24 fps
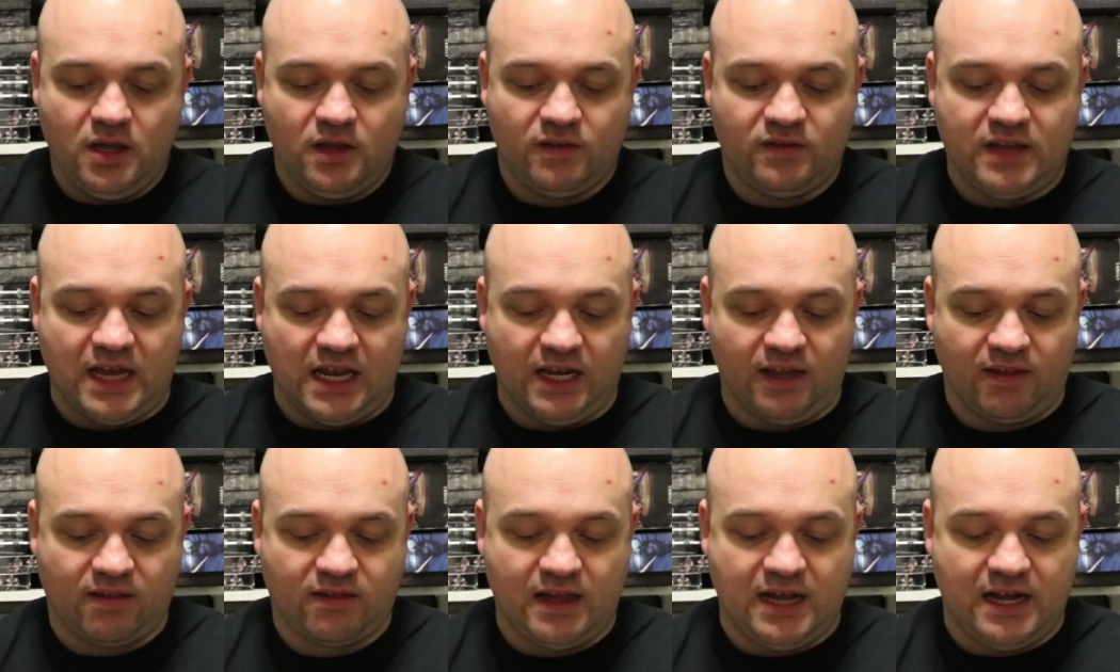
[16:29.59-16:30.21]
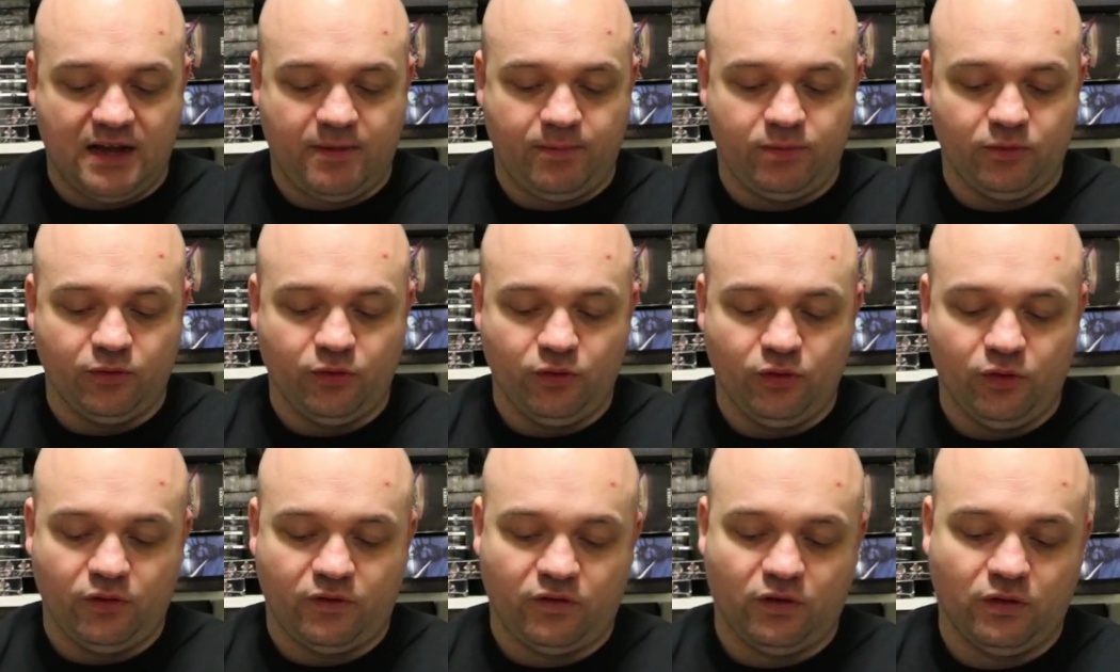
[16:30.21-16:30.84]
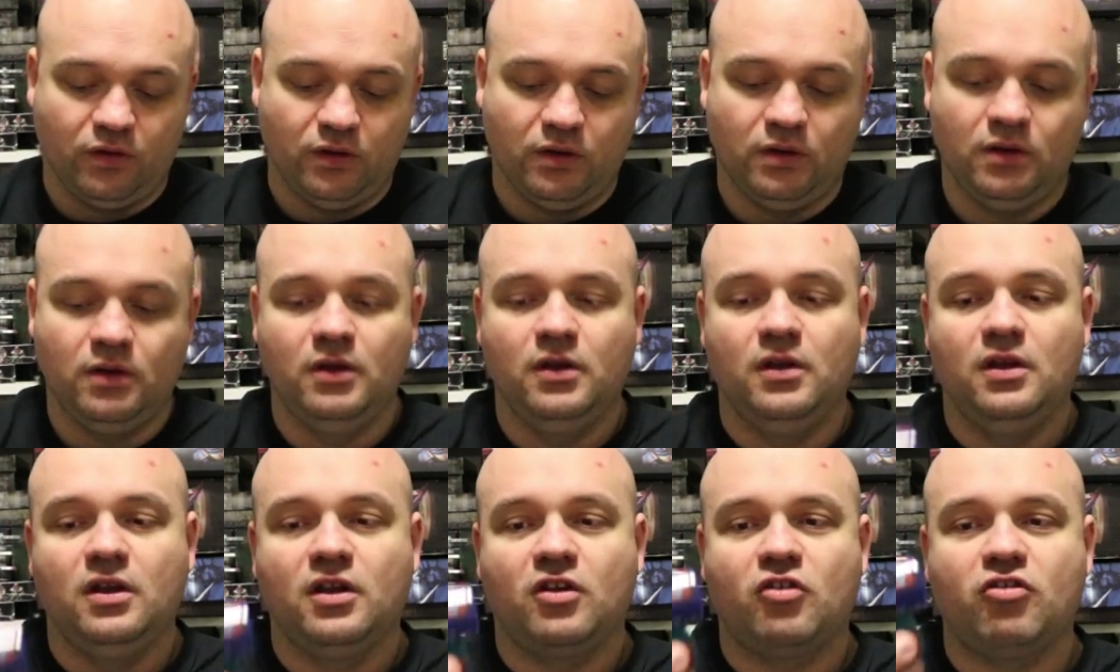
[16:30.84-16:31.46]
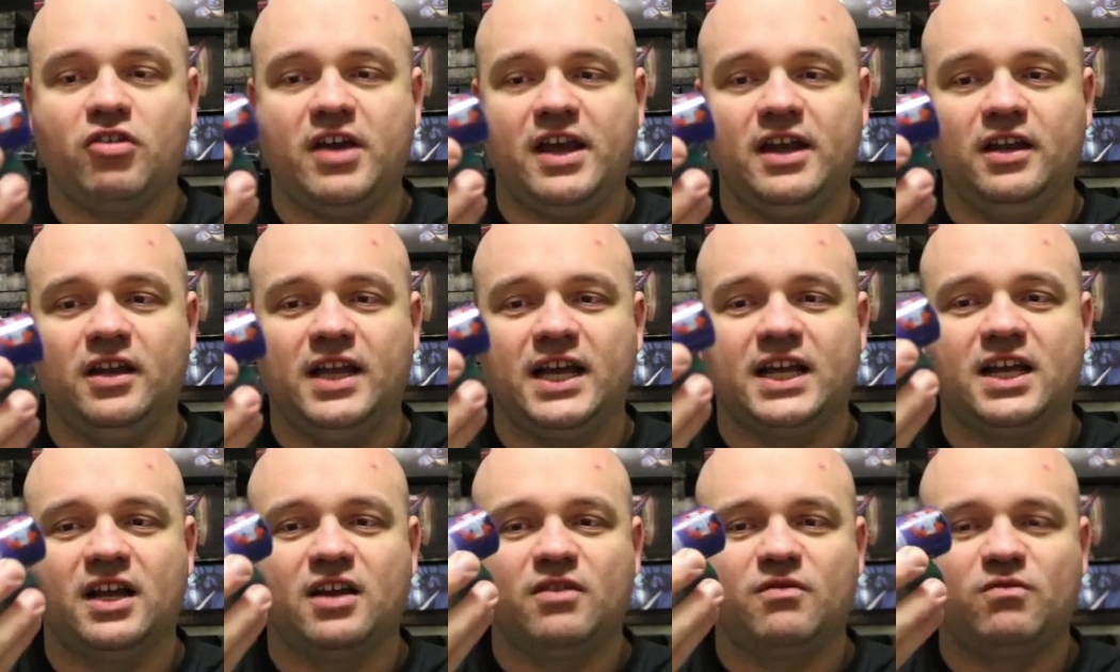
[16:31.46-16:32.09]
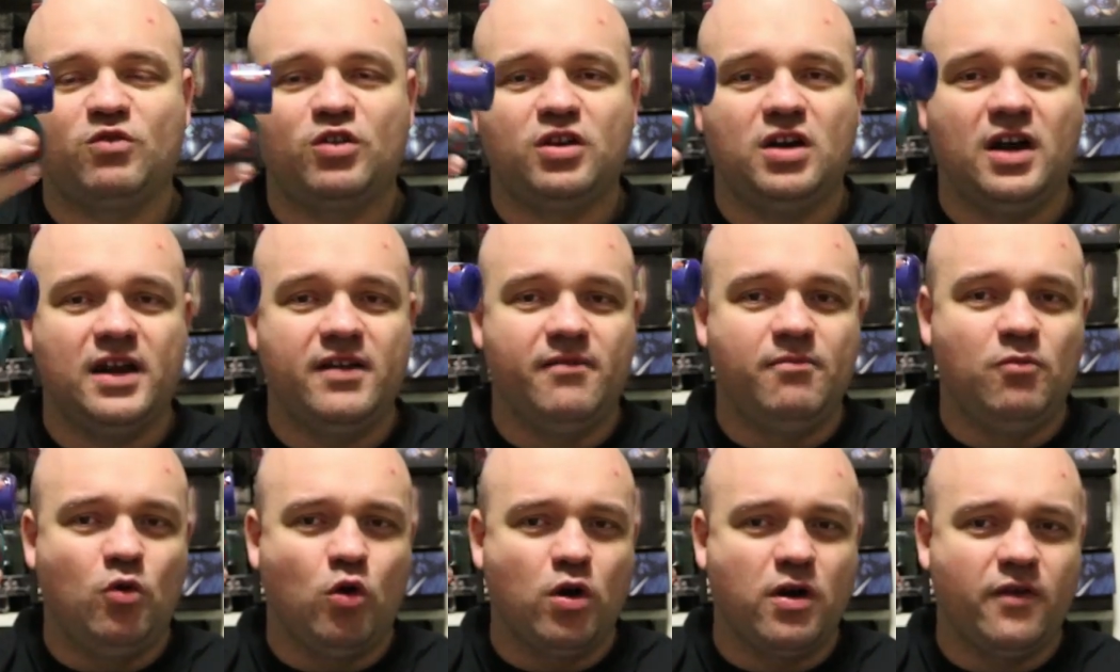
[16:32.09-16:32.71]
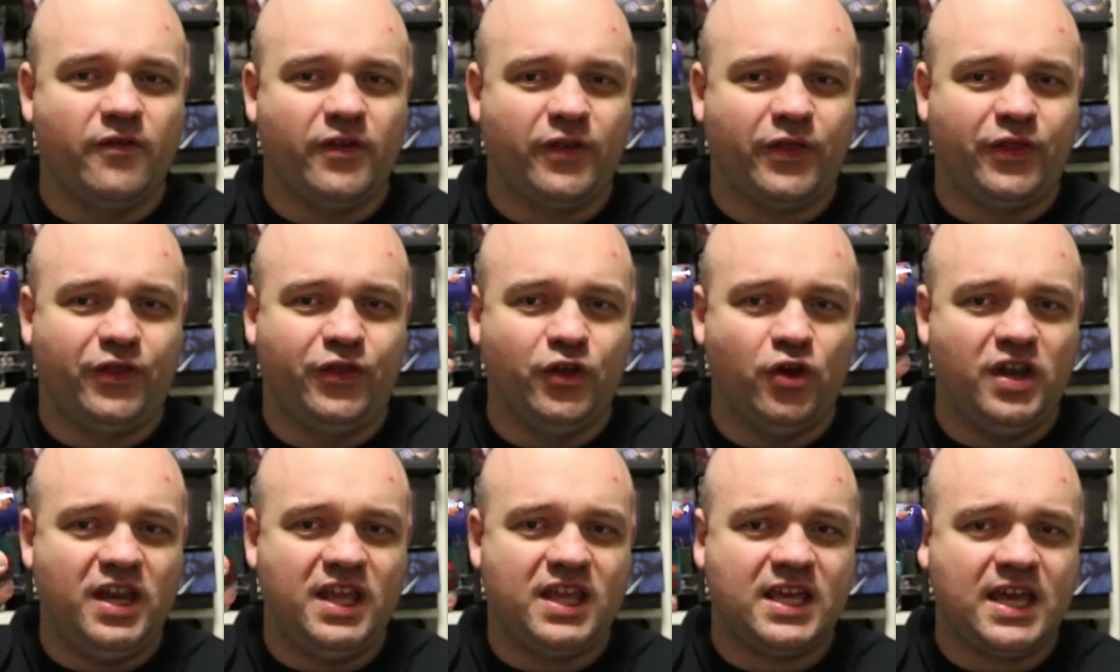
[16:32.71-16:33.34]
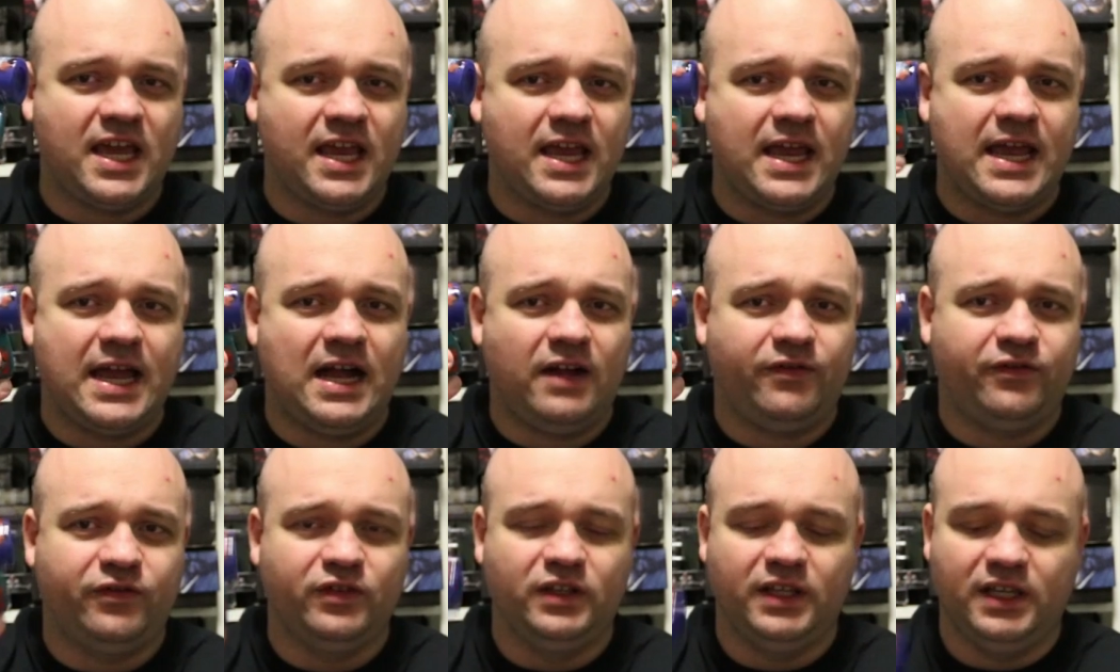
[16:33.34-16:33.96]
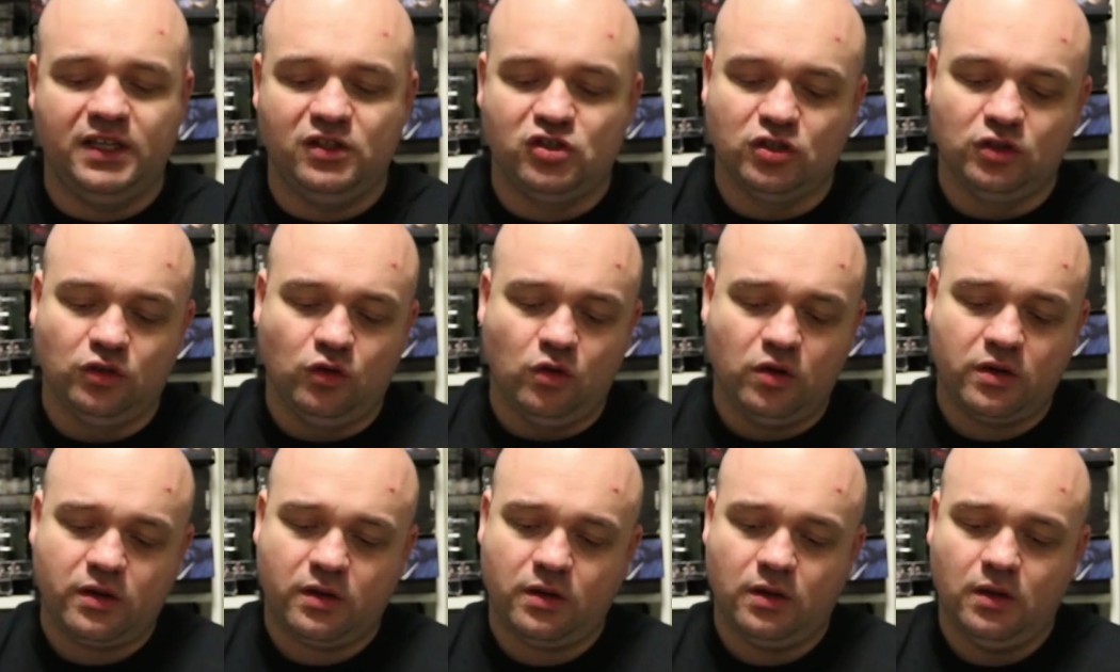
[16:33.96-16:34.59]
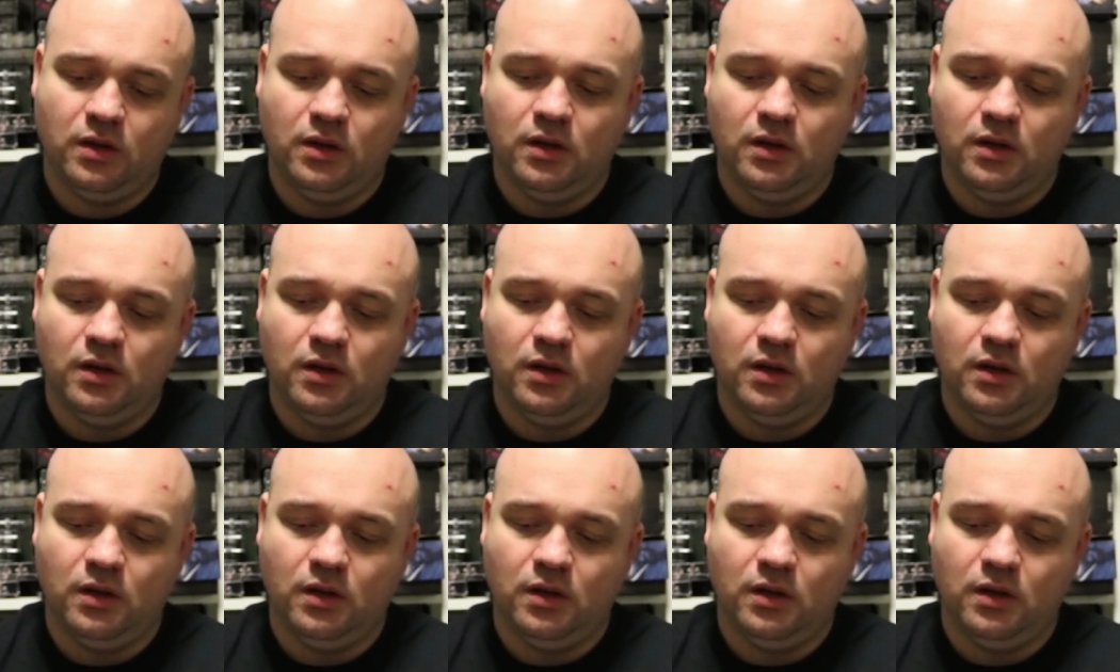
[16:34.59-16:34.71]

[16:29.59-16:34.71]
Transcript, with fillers: Talassar Blue to create like a kind of more of a thirty K Alpha Legion look,